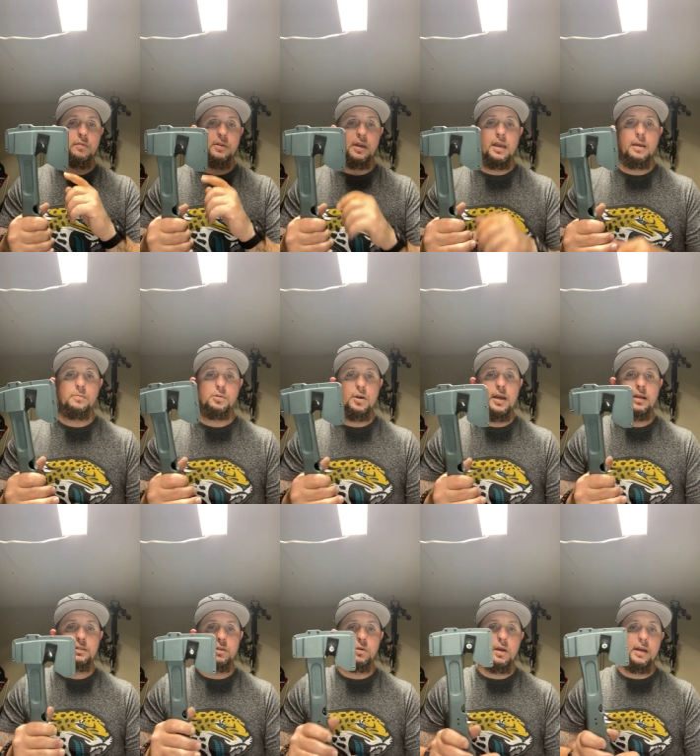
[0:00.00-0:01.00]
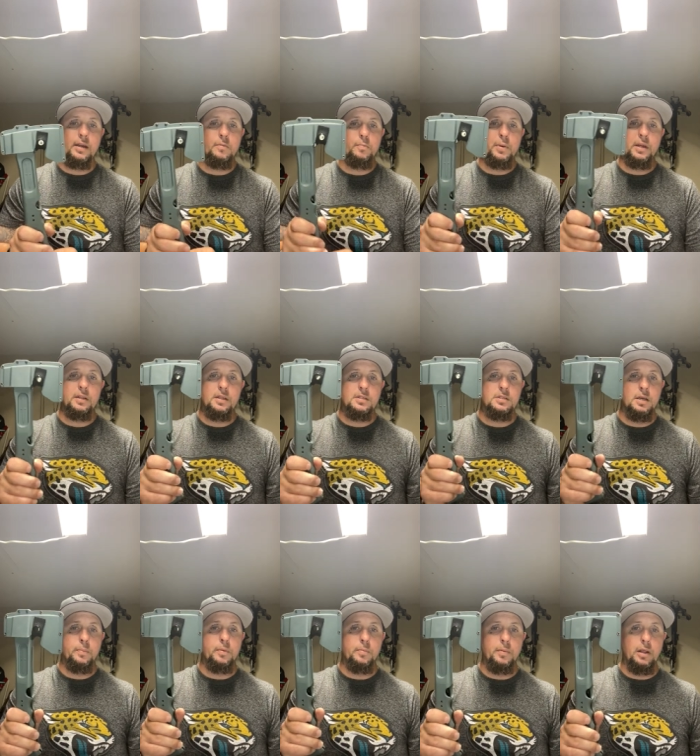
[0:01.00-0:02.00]
the Camtrax. So I can pick this
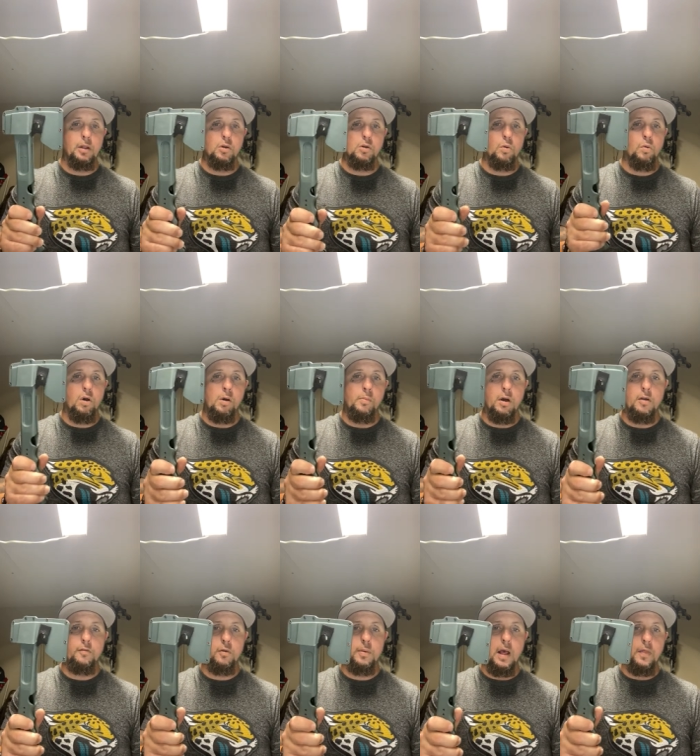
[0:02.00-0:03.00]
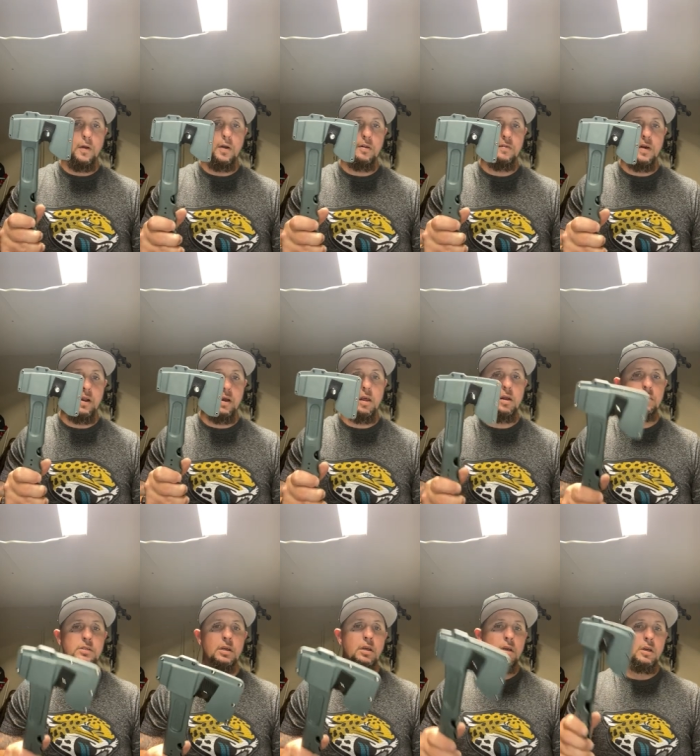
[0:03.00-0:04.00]
up at my local Walmart for about $35.
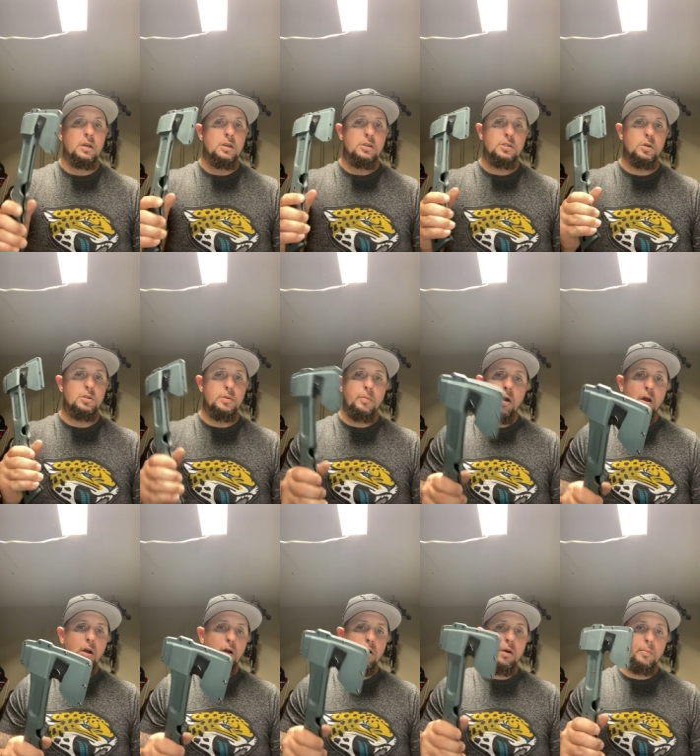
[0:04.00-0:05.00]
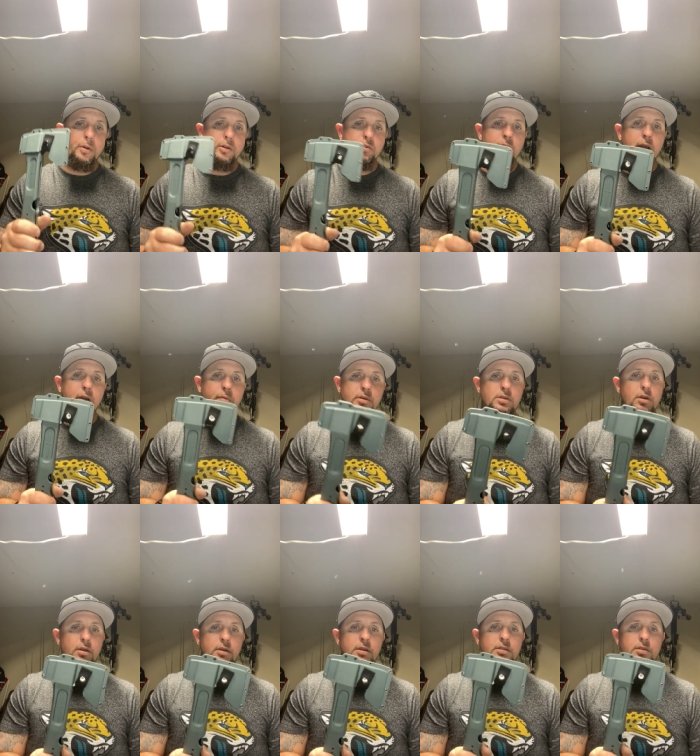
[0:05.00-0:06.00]
So tomorrow I'm going to try to
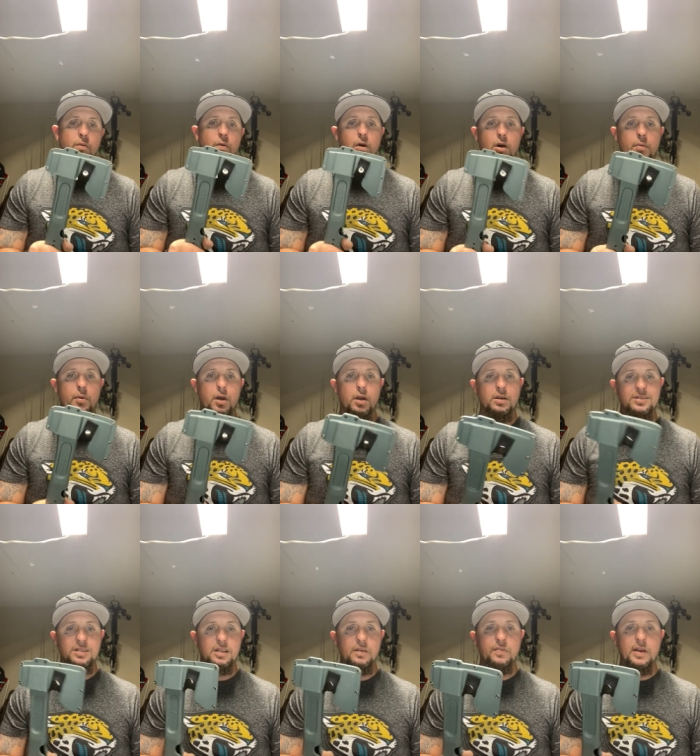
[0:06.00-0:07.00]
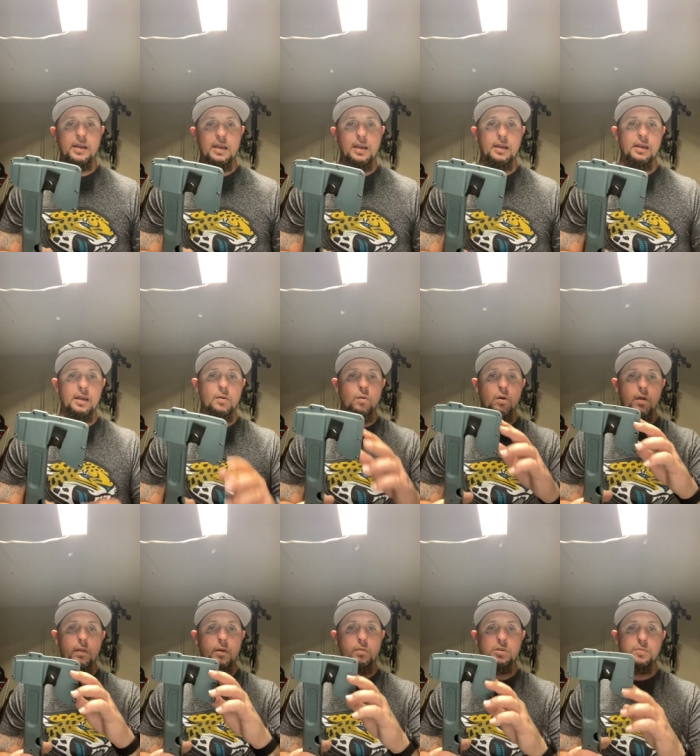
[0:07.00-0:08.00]
return this at Walmart and see if I can't get one
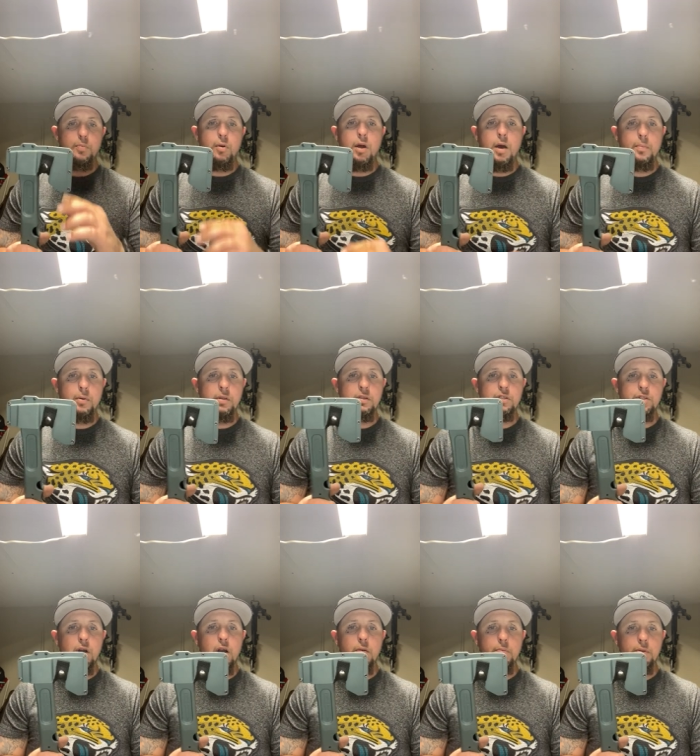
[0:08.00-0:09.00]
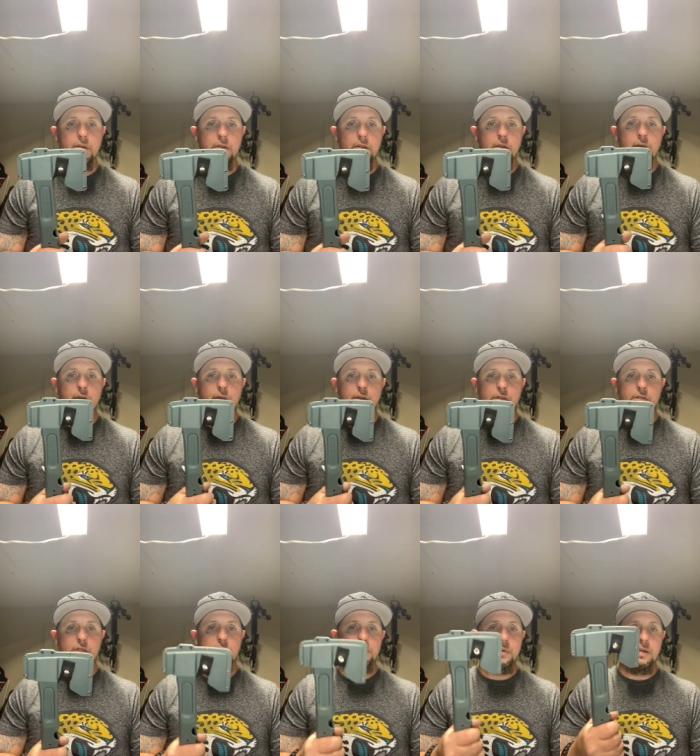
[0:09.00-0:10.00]
that was properly sharpened
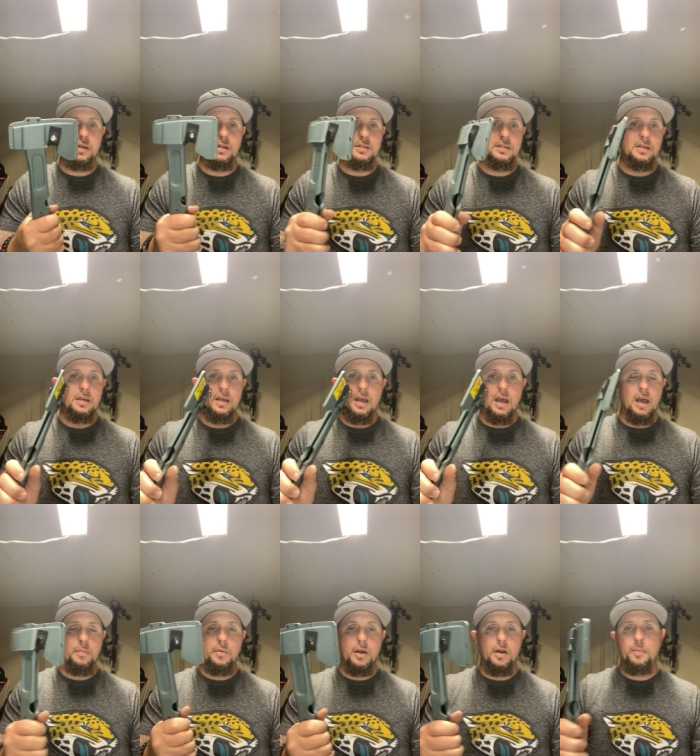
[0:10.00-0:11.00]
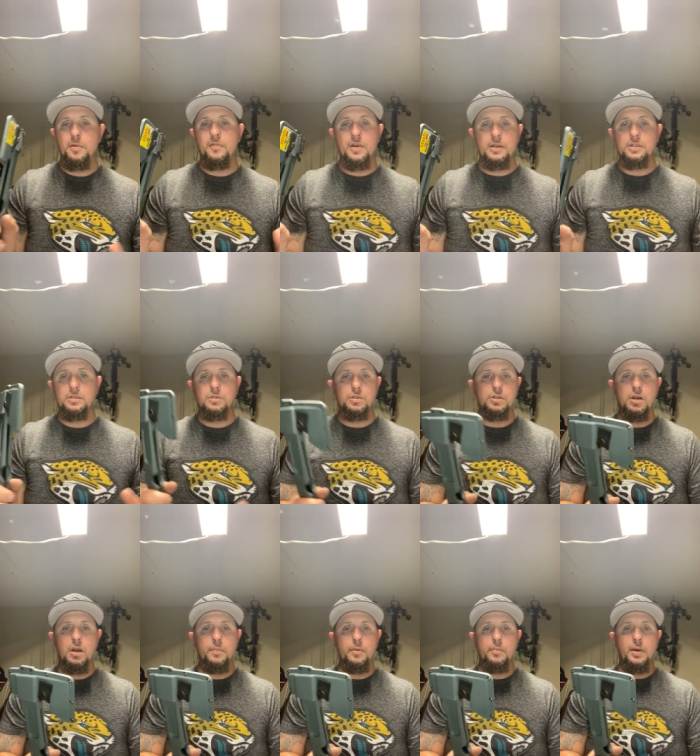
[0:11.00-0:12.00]
just because I'm not a professional
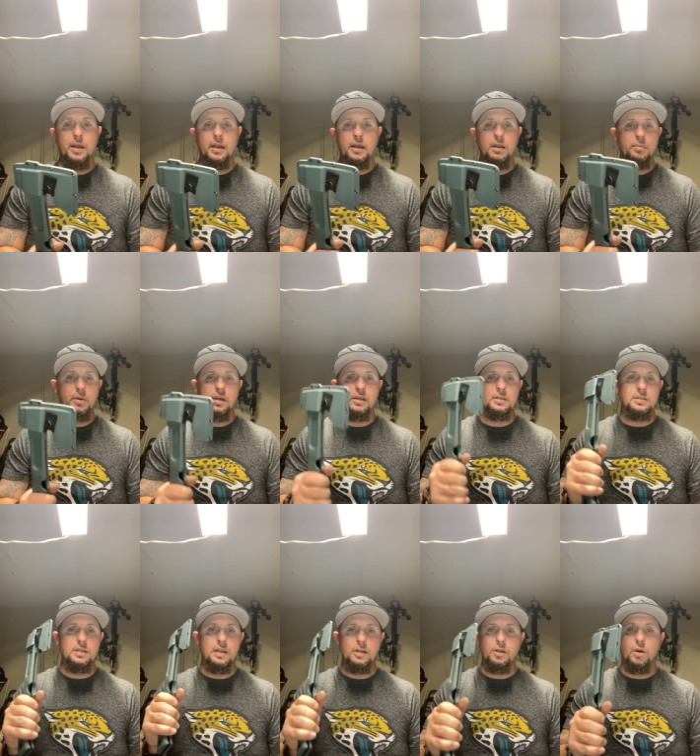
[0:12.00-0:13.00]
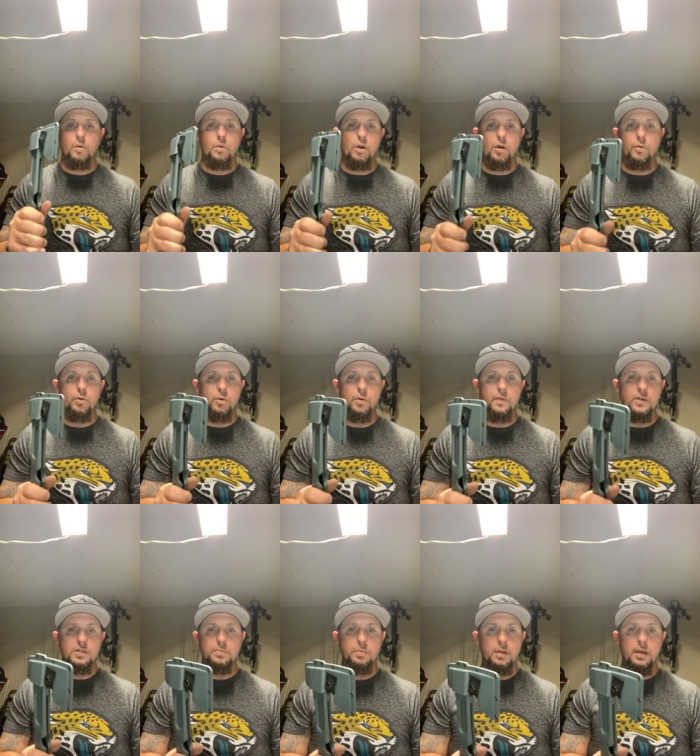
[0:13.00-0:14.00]
sharper by any means and I don't want to ruin
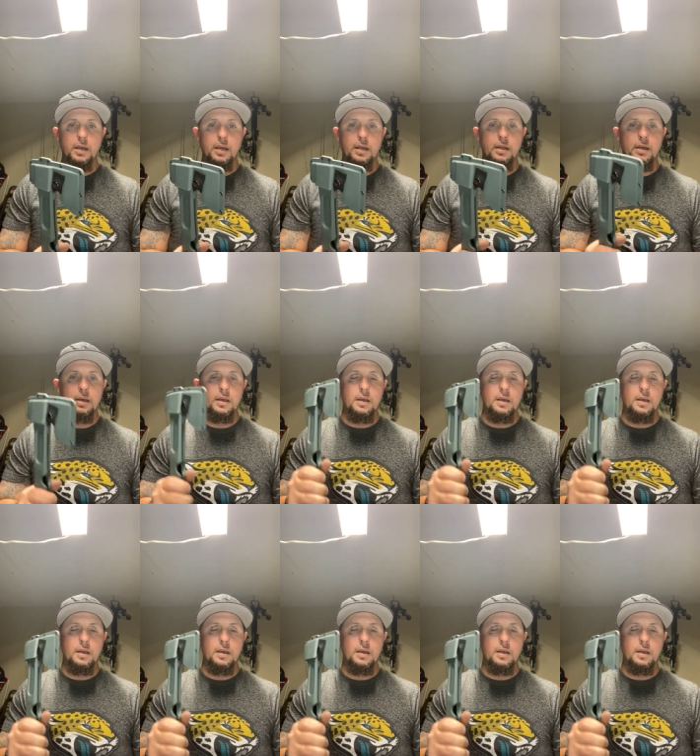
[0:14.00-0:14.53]
this blade